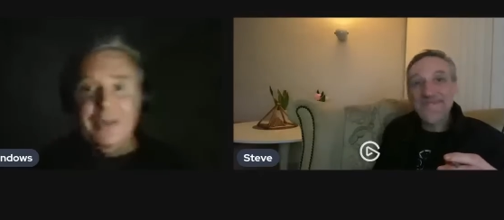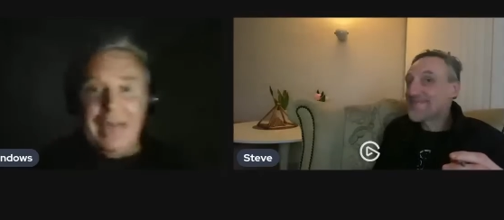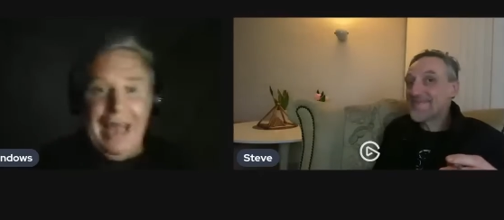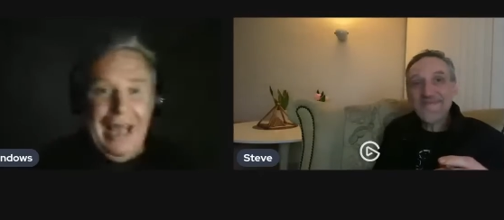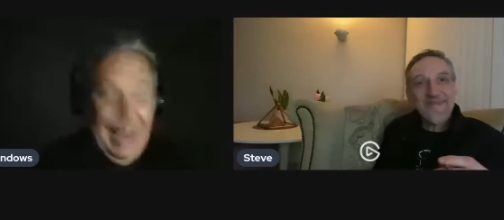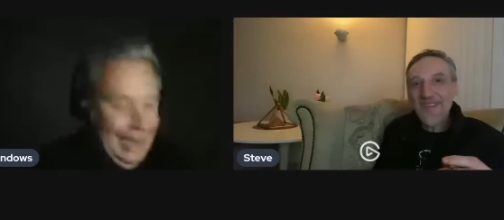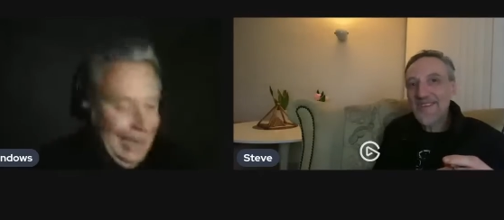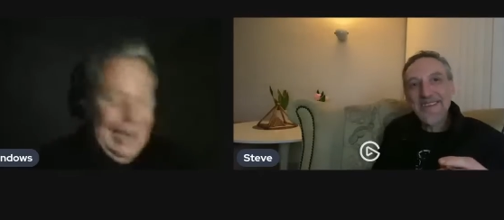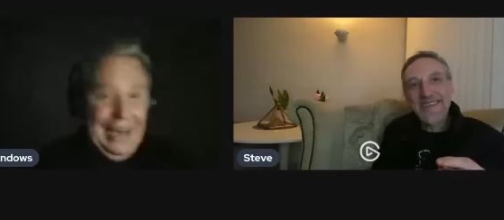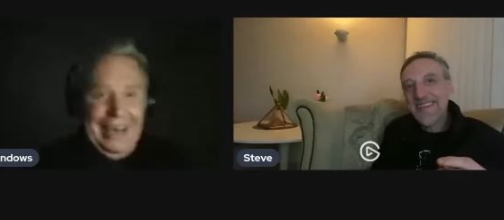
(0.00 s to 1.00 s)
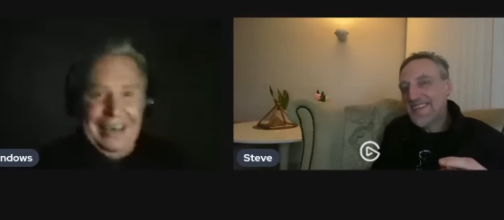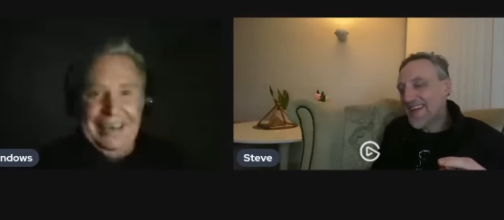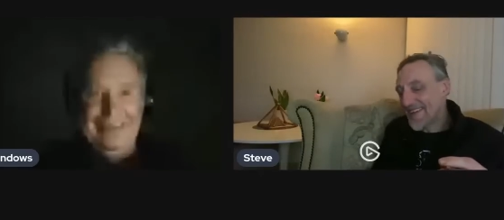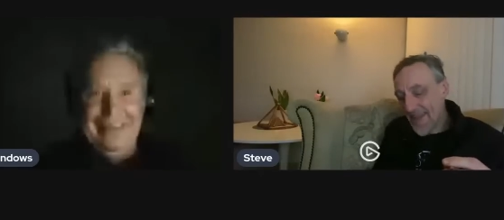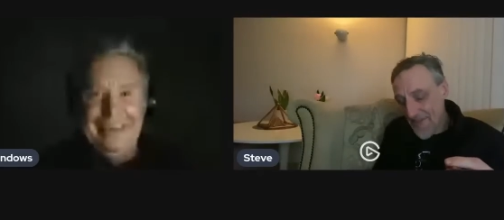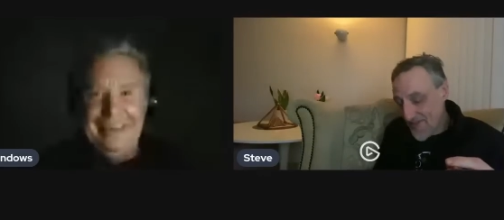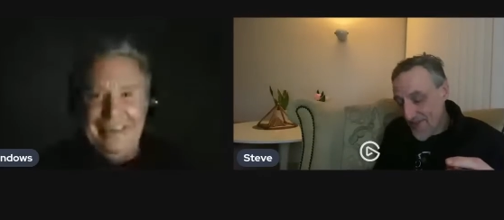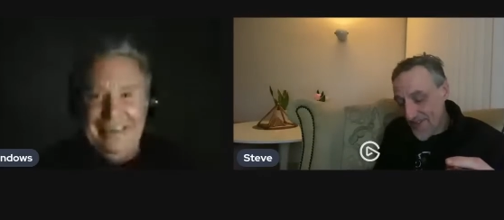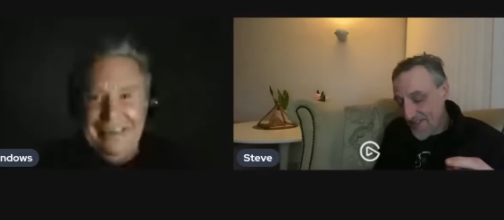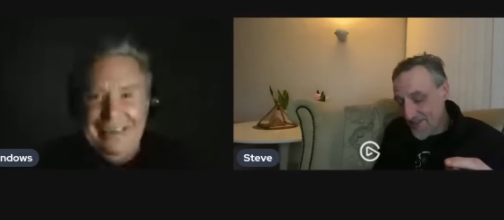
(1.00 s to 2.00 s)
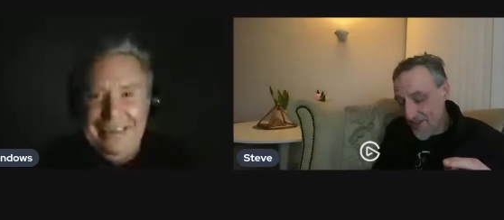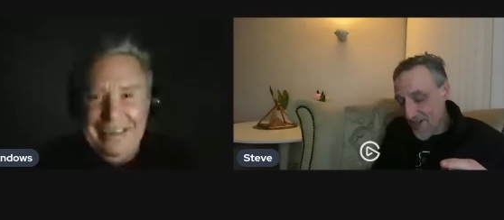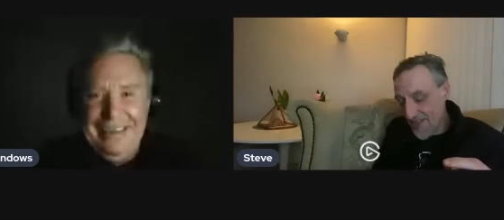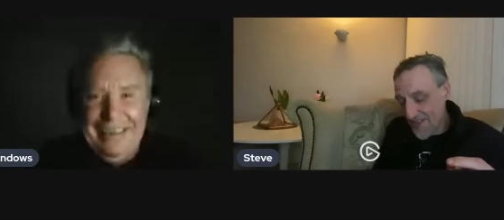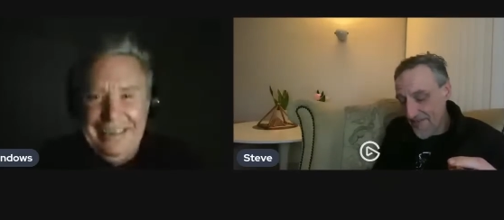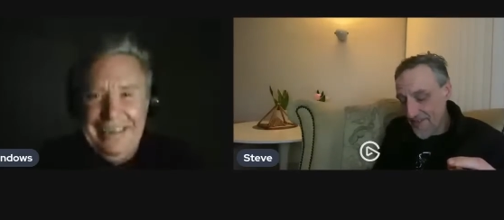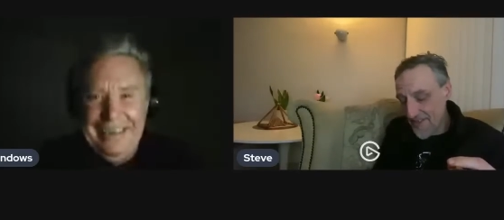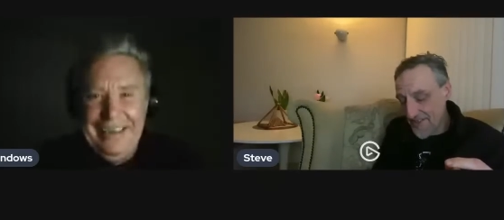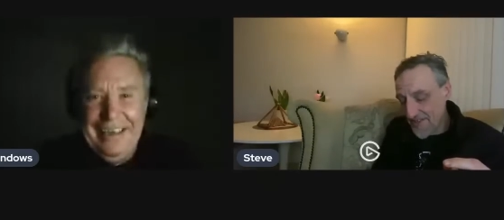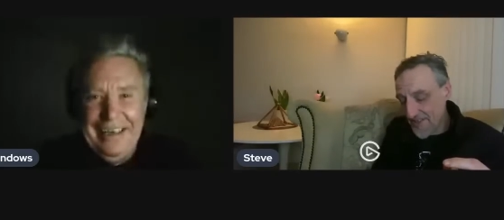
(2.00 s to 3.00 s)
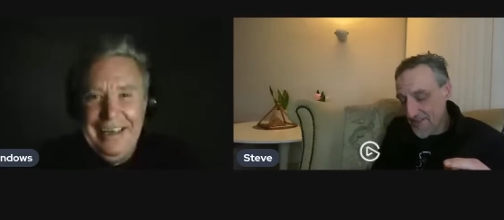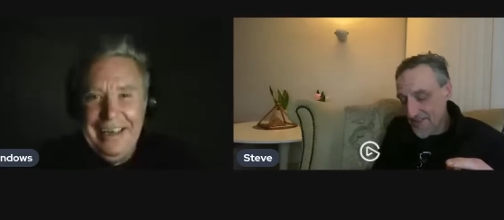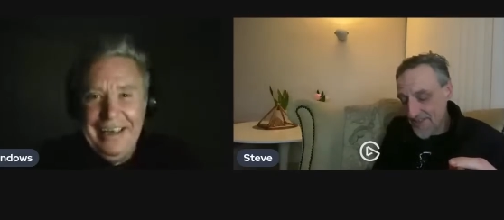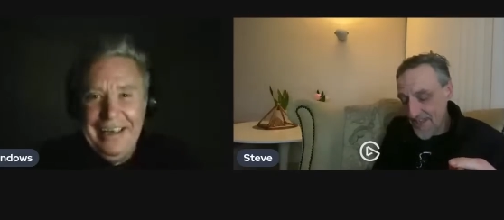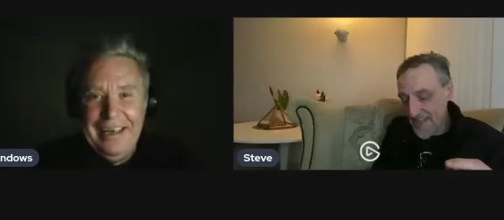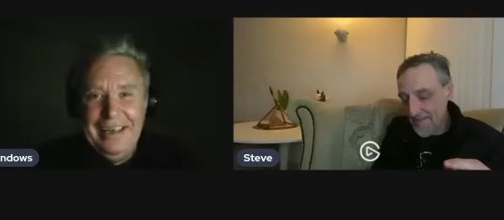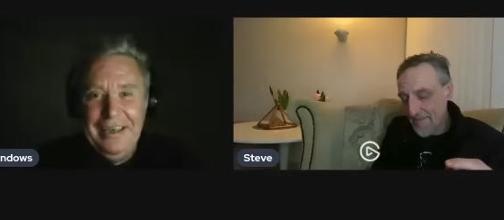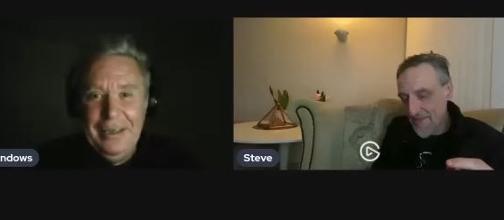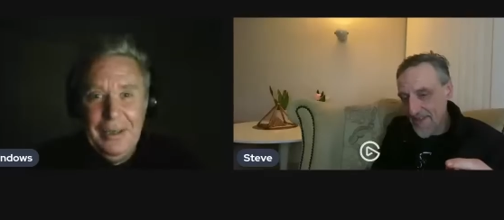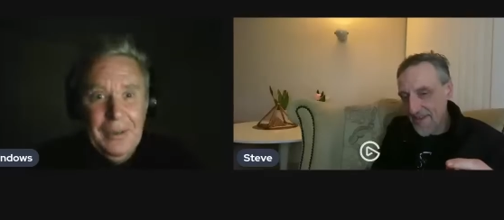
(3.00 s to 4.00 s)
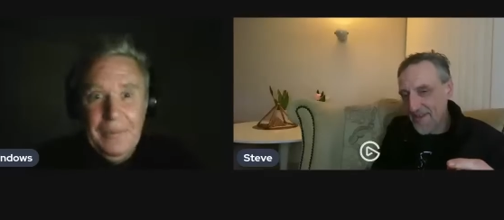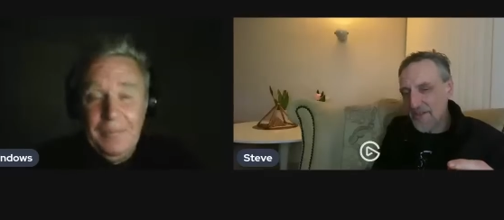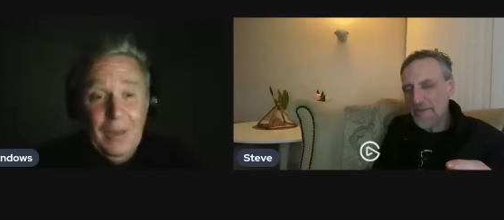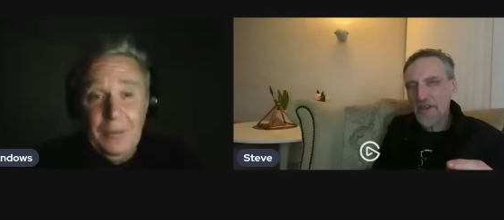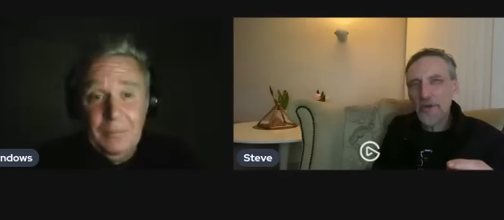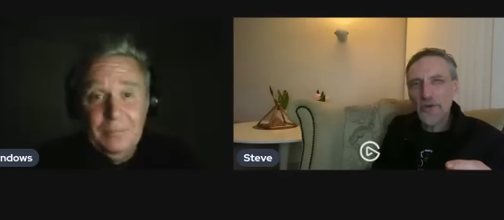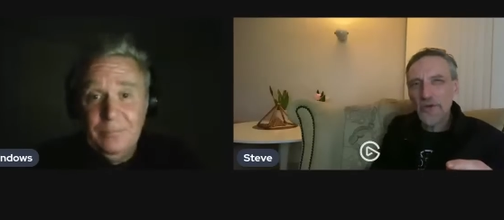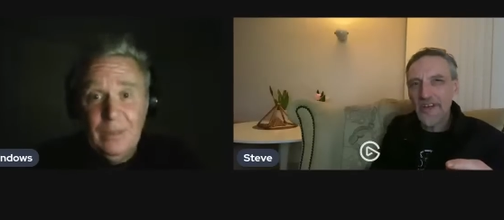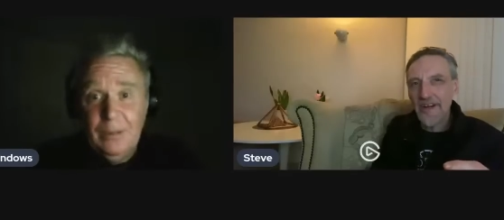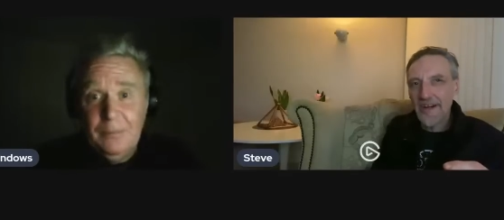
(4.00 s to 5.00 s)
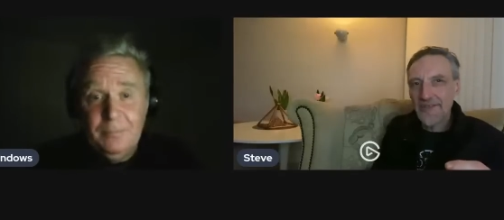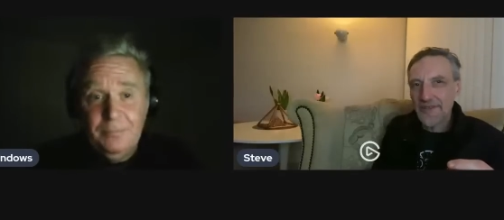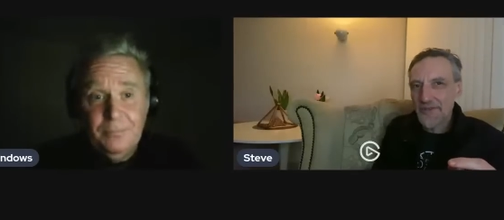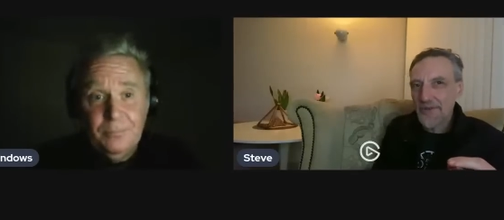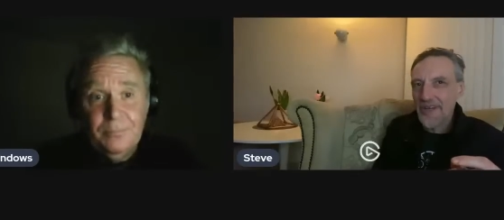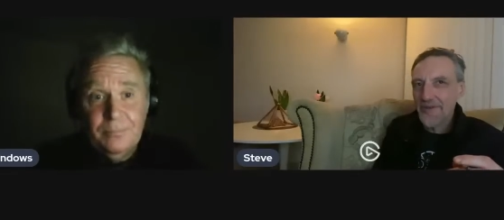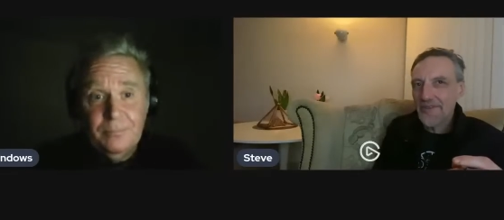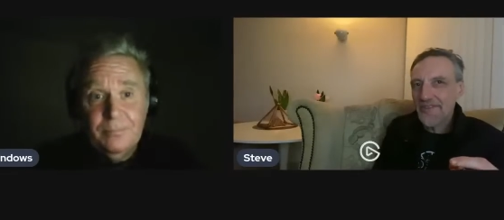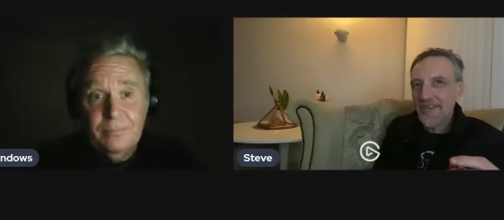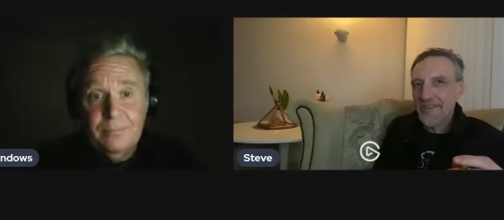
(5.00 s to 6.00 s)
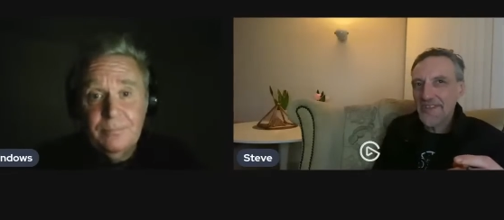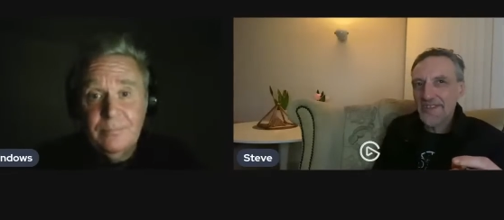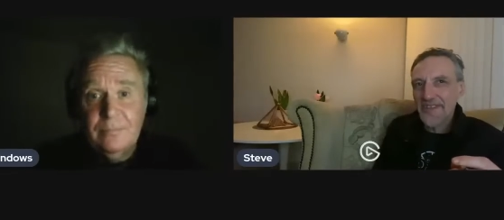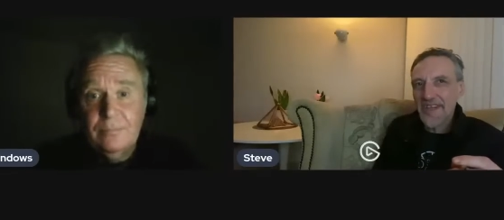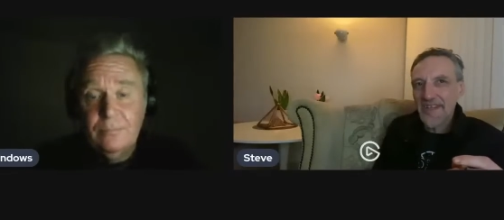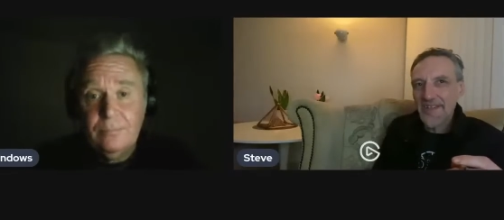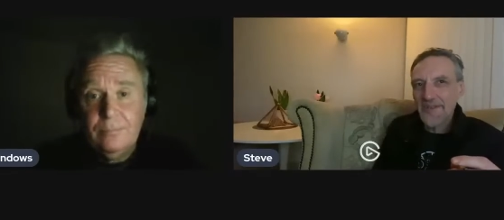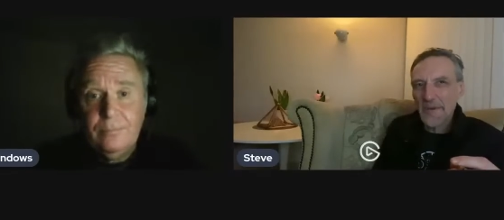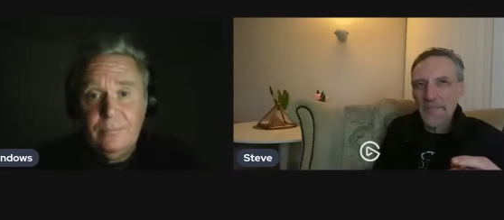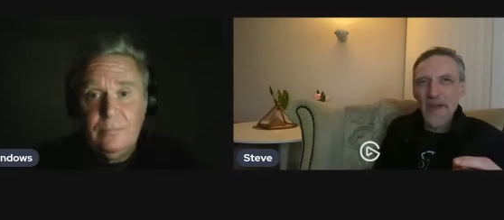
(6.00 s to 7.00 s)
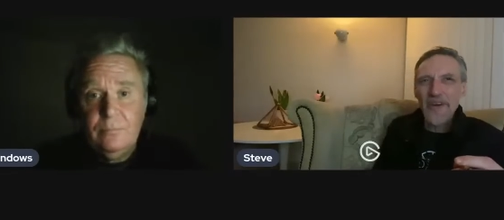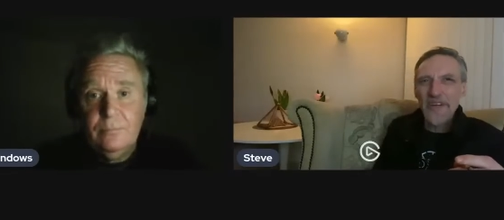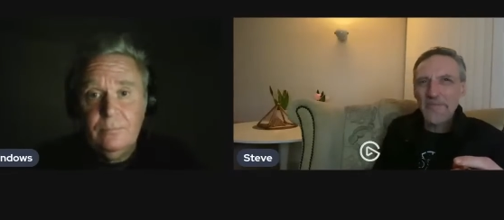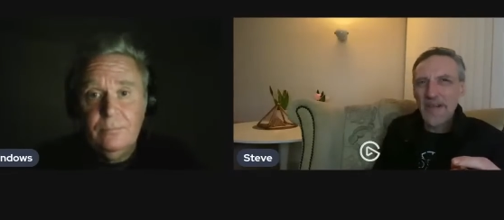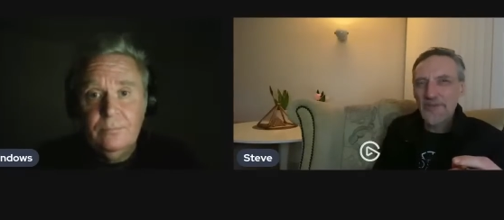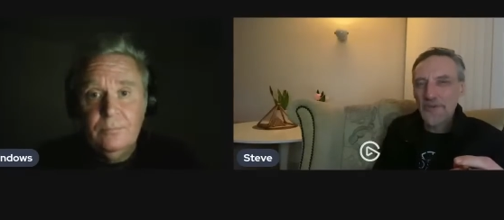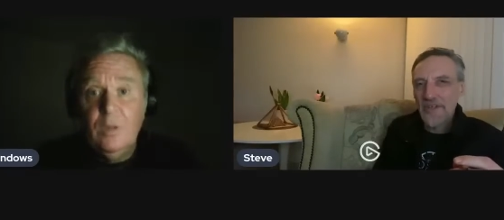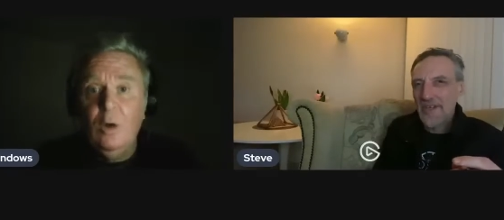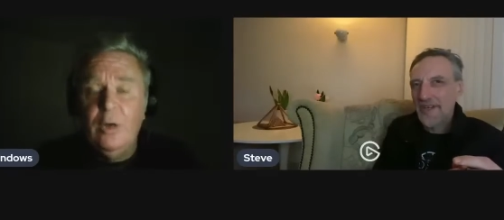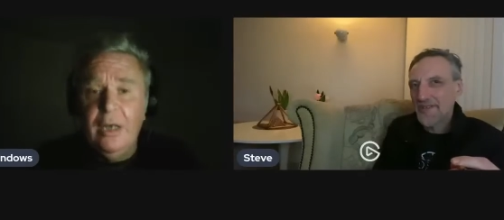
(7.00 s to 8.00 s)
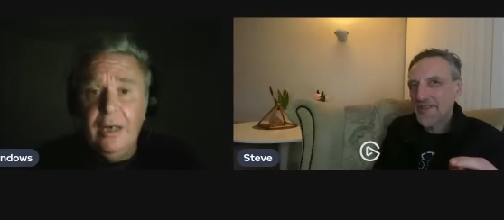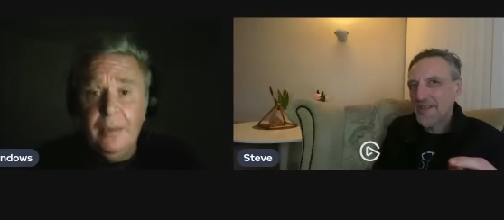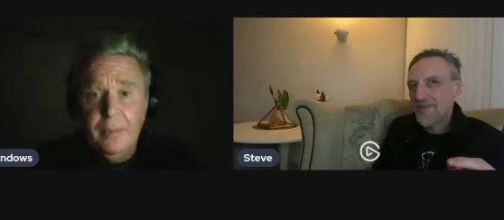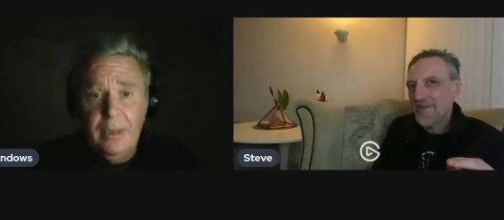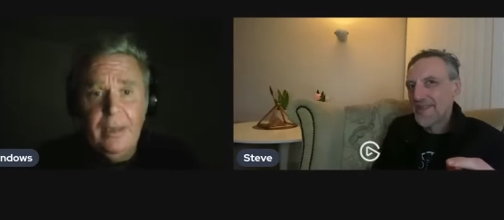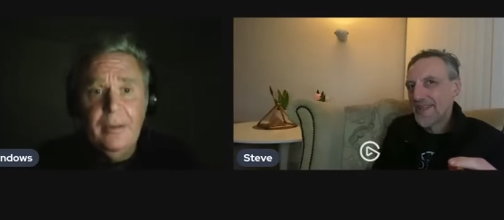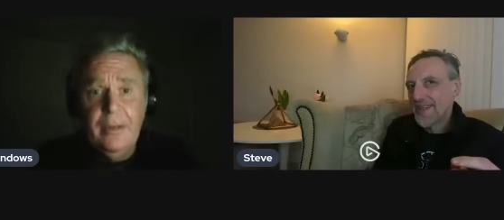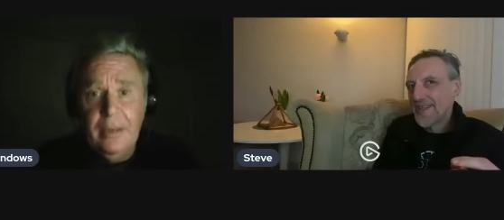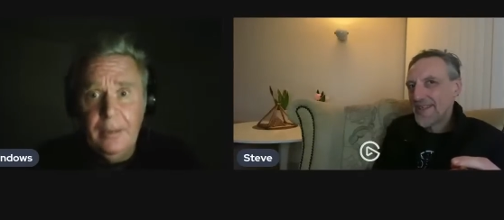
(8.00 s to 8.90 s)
Speaker 1: yeah. There's not nothing's got any style. Everything's like no. the same thing. It used to be cool cars in Australia in the 70s and the 80s. Oh, yeah. American yeah, muscle yeah. cars, you know. Yeah.